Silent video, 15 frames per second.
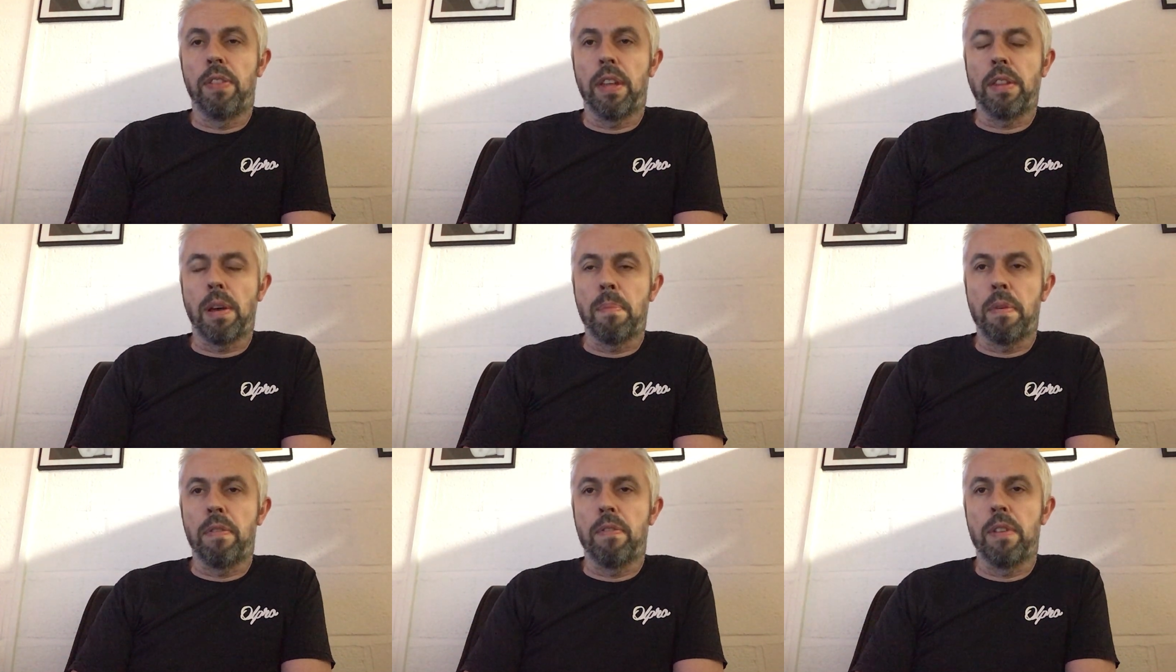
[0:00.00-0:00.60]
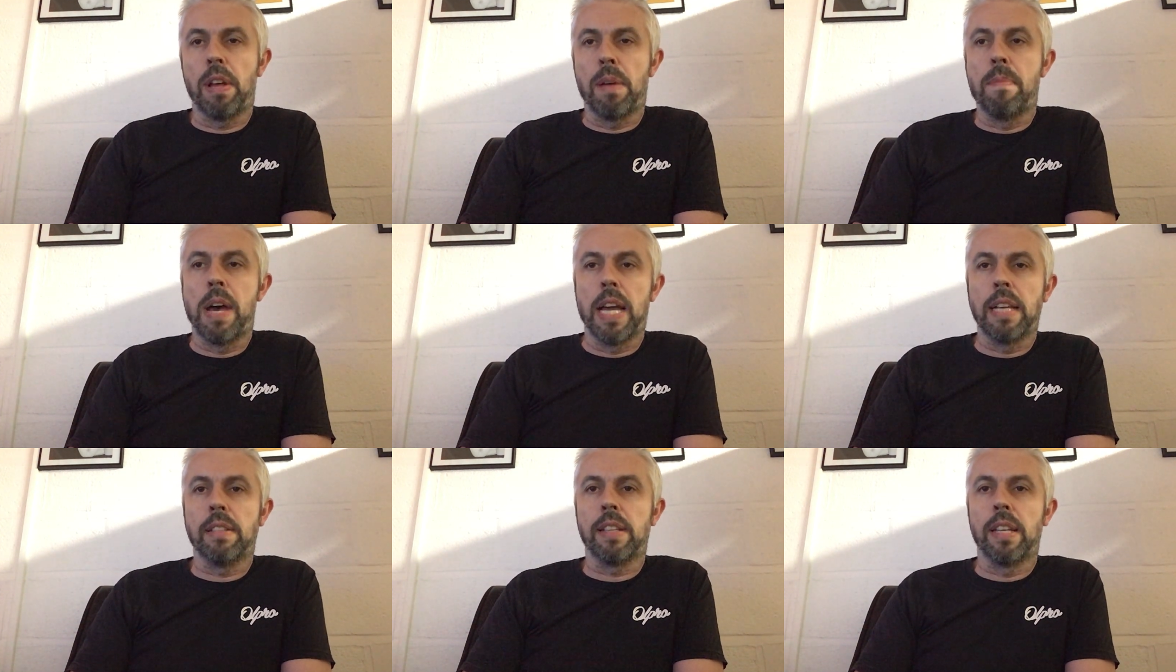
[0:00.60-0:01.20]
That'd be
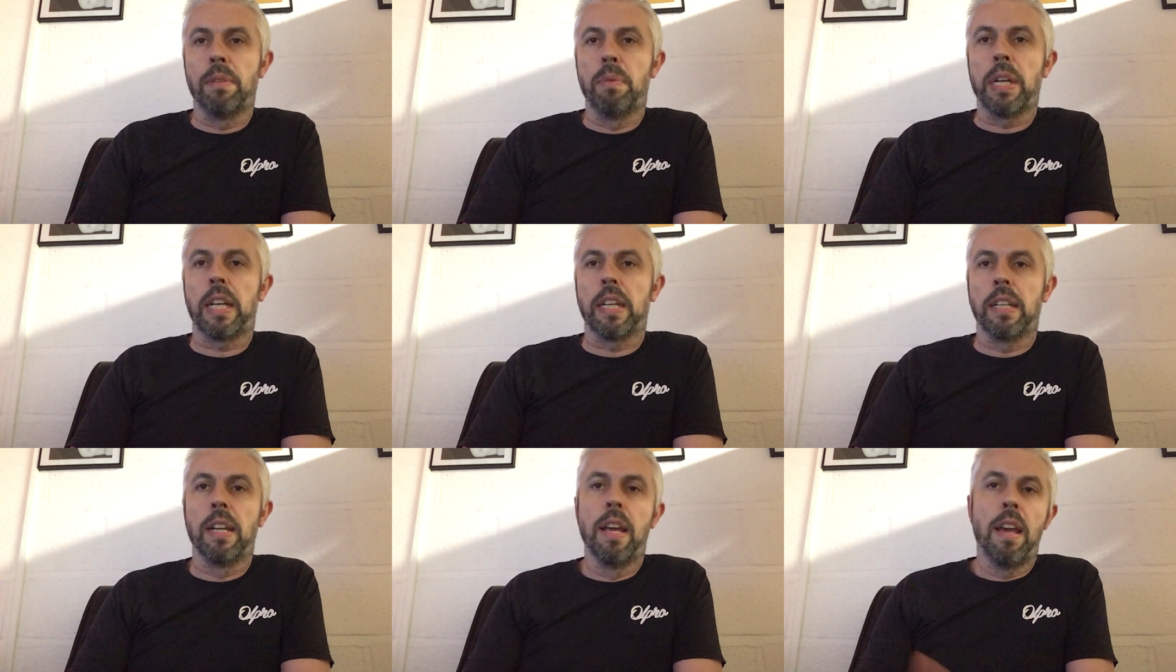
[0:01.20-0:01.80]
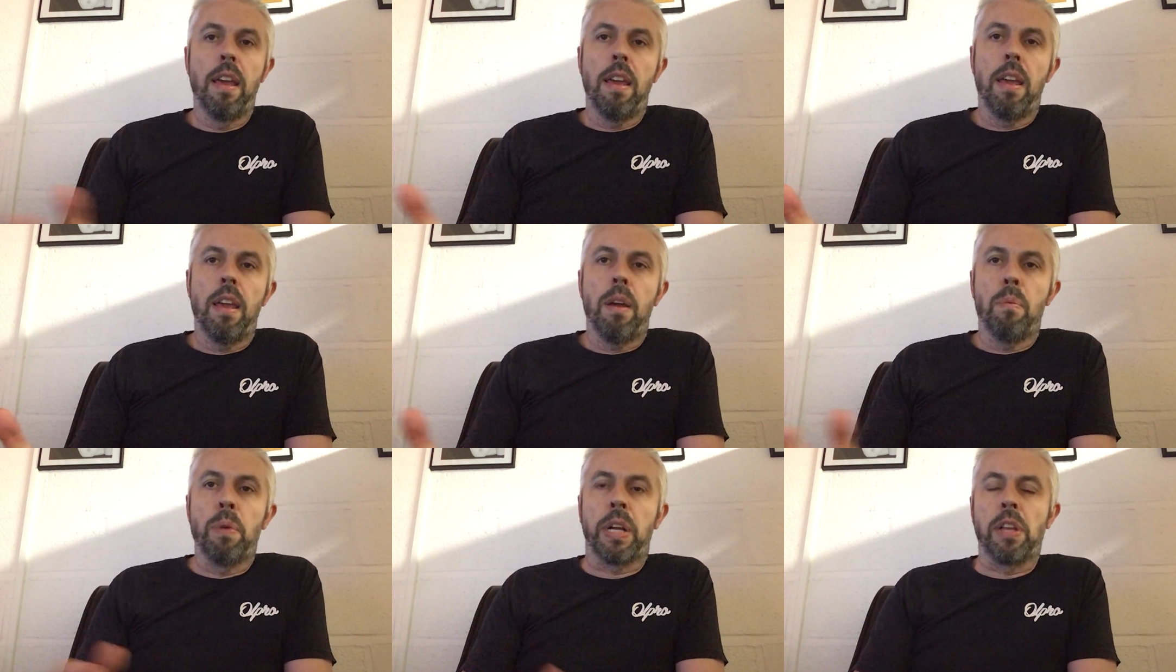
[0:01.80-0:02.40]
amazing. We
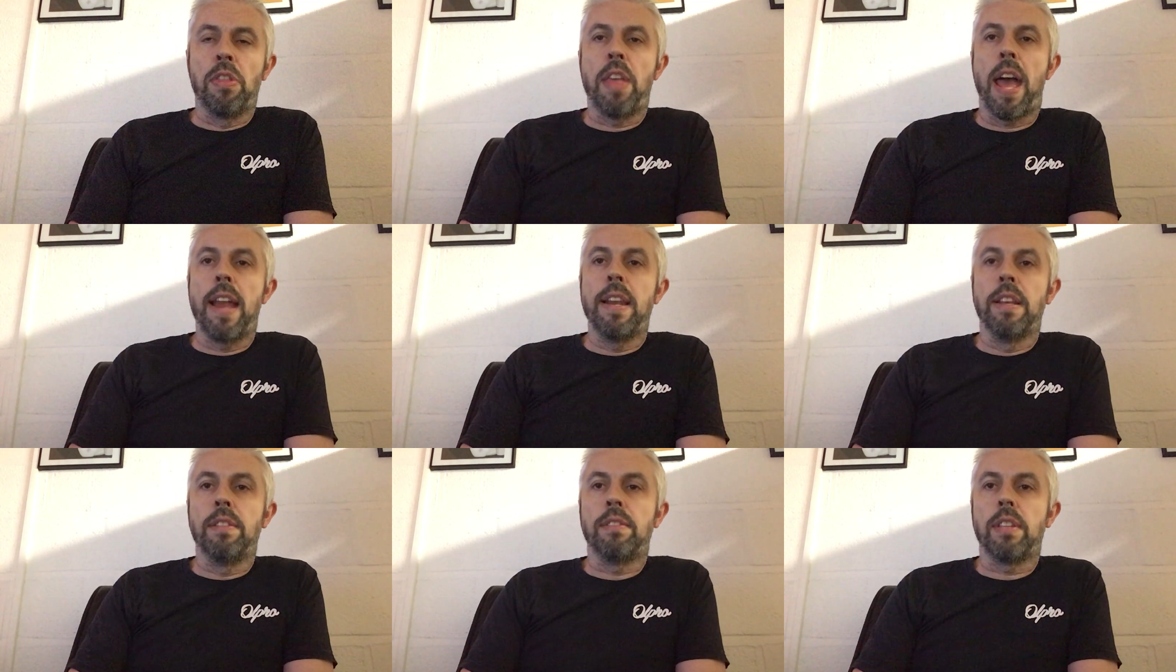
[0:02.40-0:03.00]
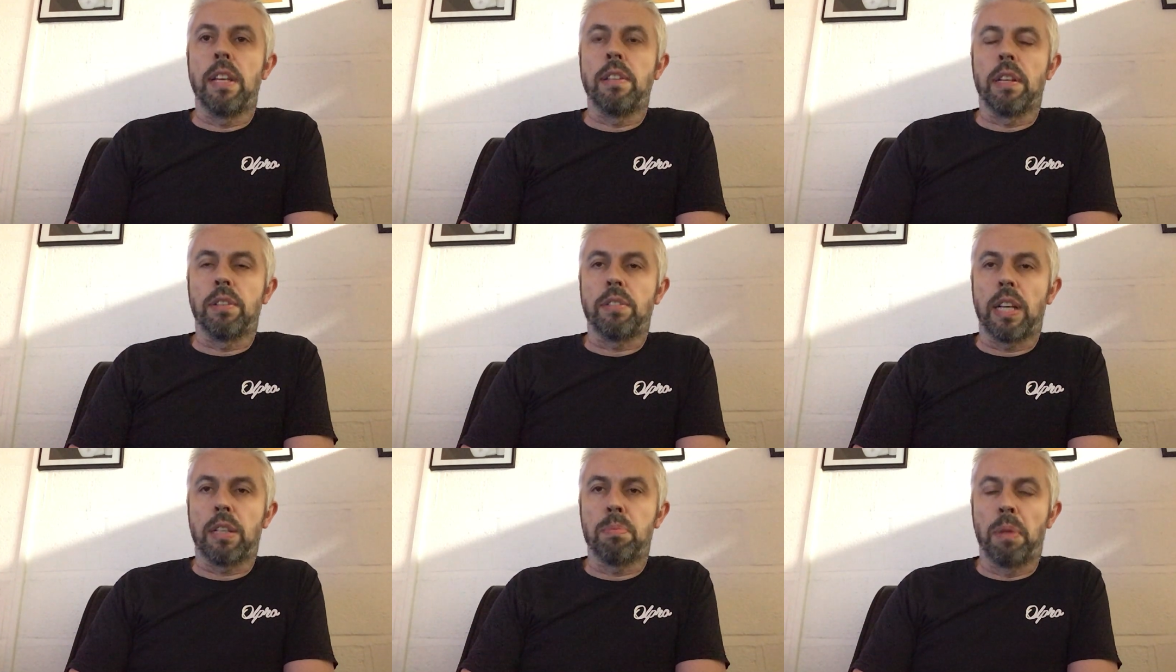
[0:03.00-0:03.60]
can then, as
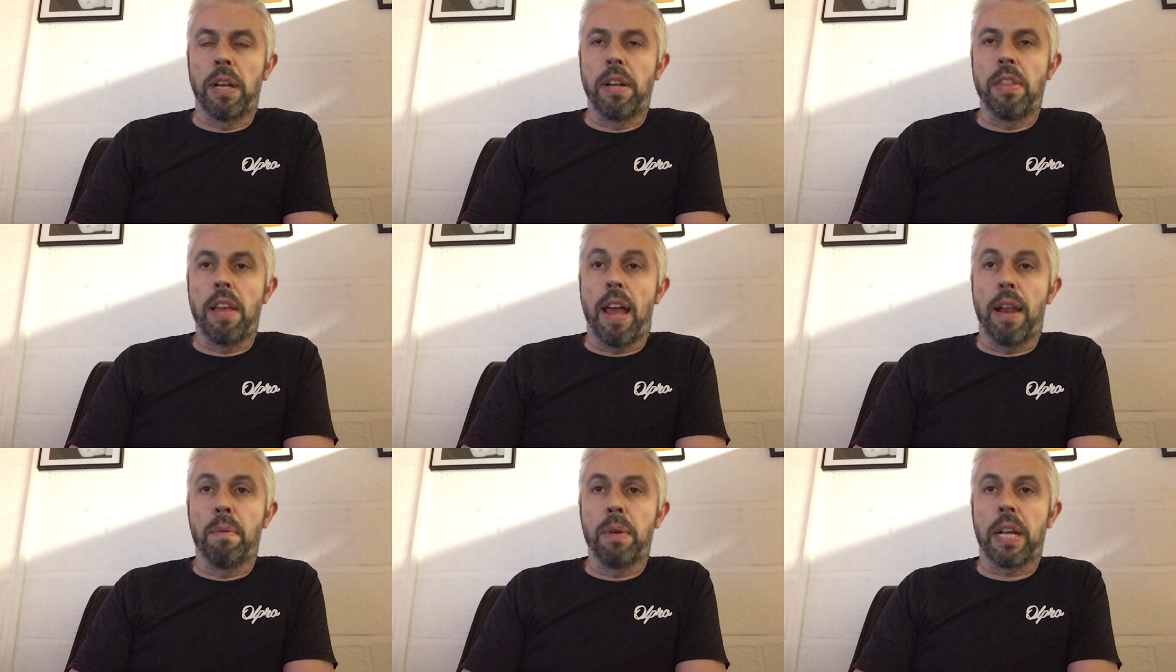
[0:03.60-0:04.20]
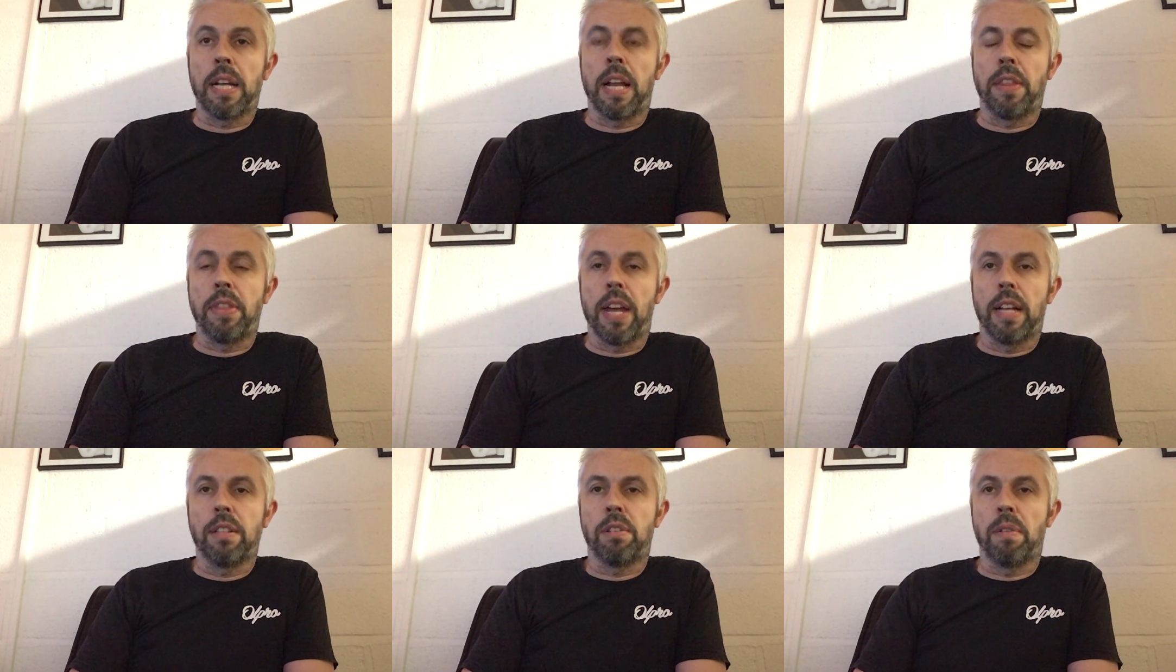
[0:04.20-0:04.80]
I'll explain at the end, we can add
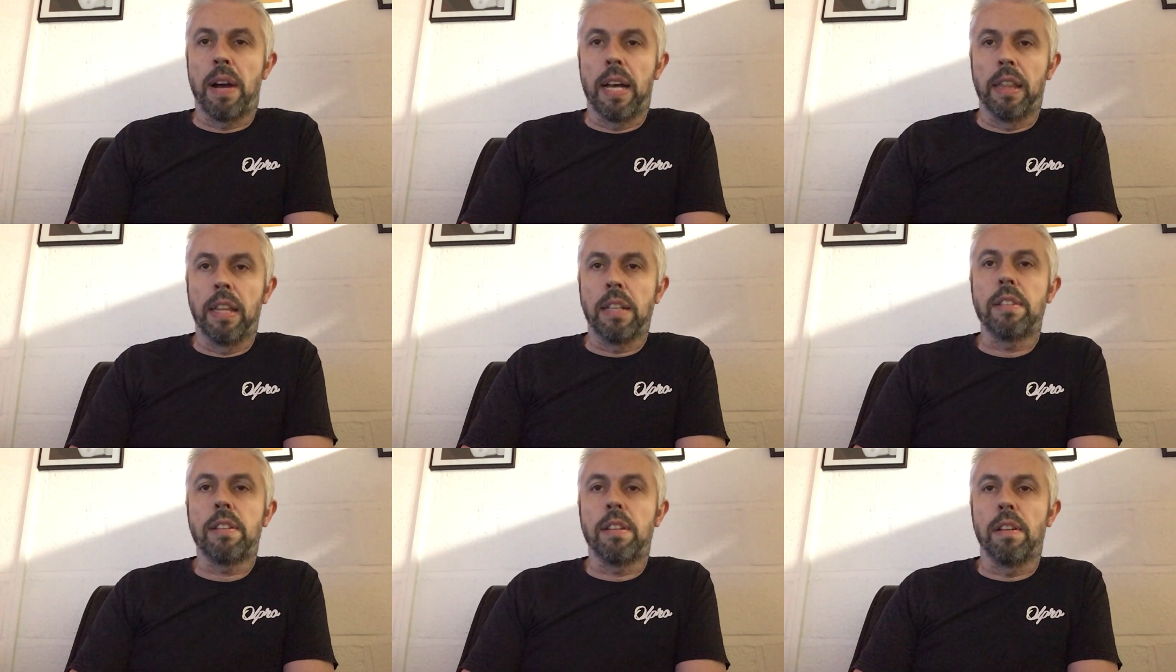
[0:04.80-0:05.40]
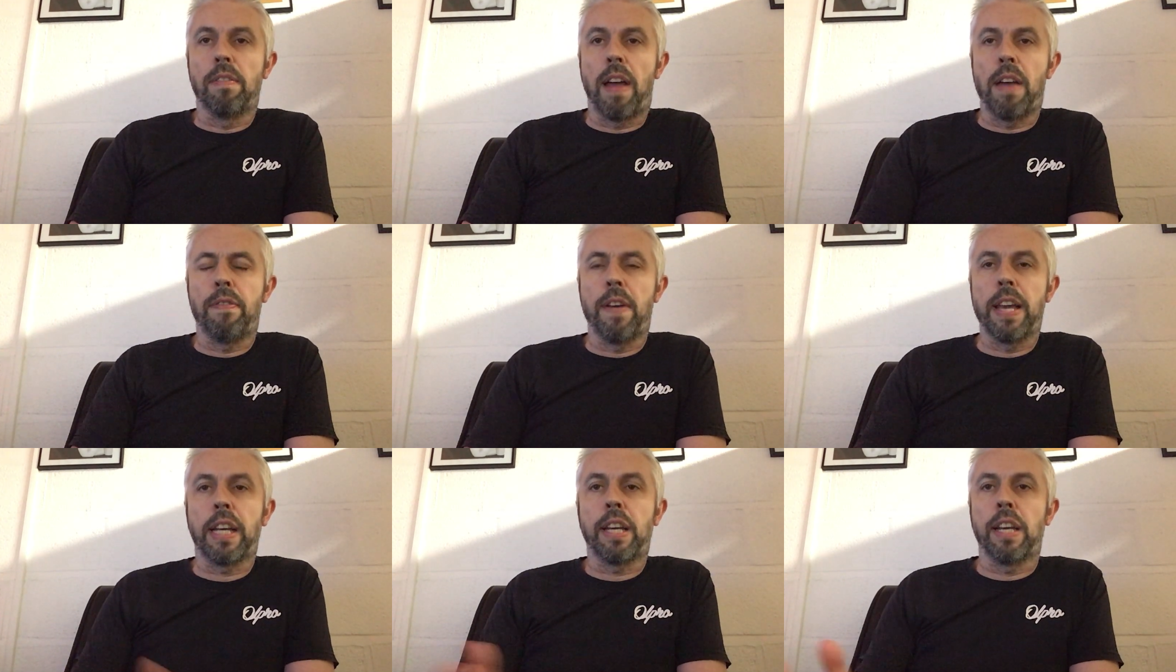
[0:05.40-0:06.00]
that to our list of
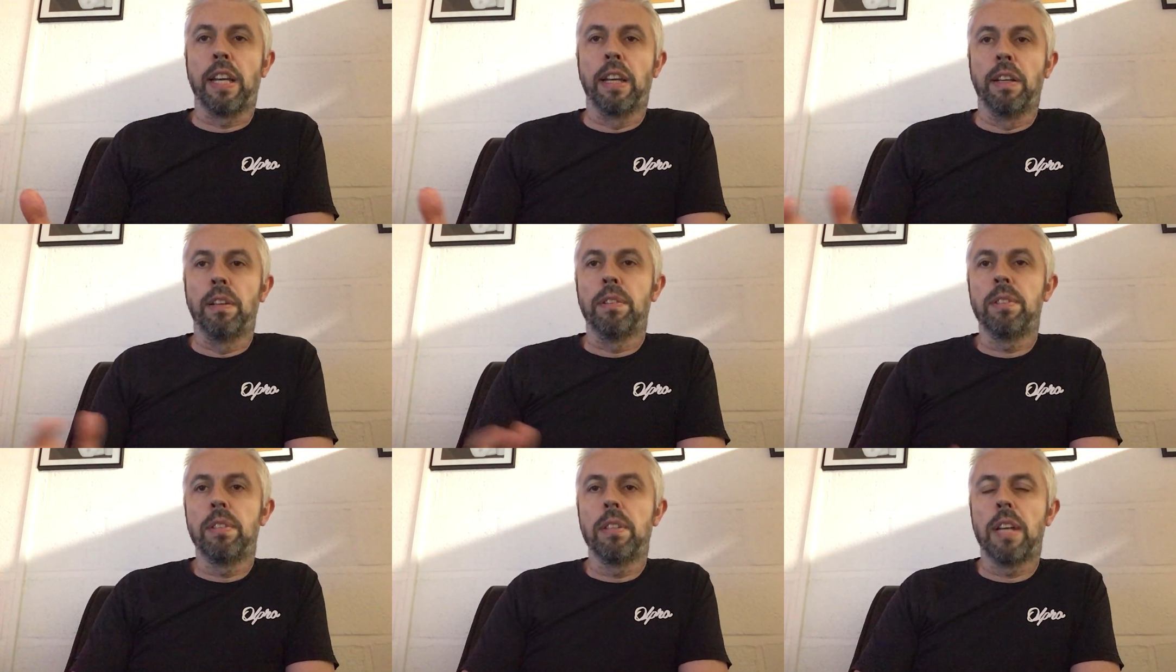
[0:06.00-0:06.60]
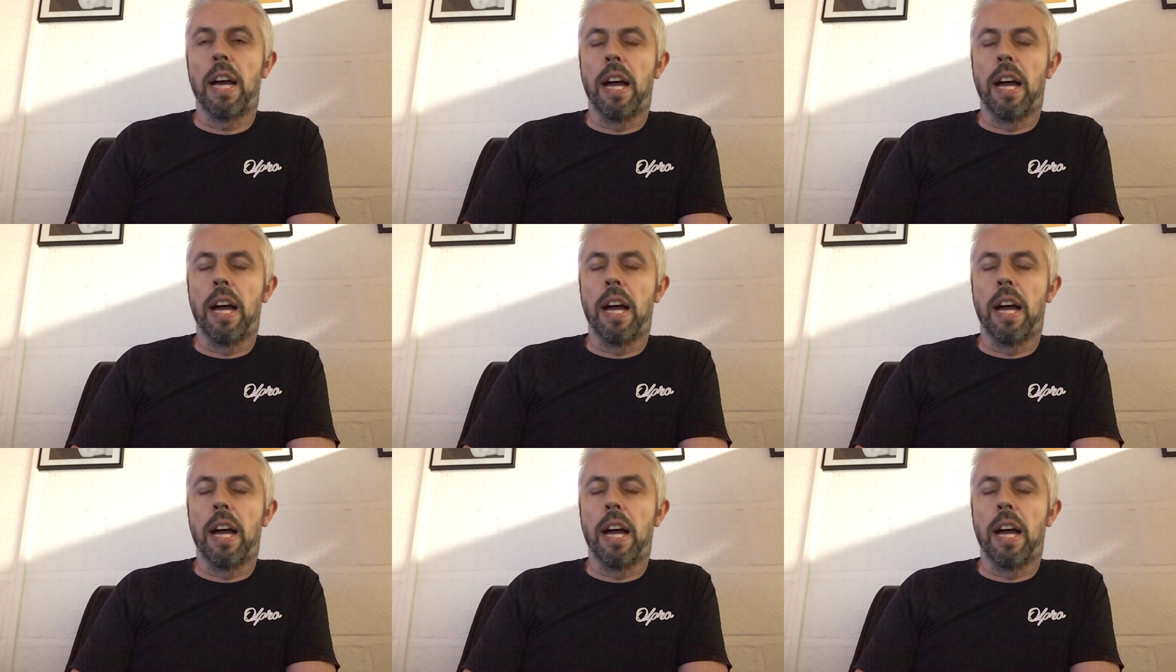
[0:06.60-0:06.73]
FAQs.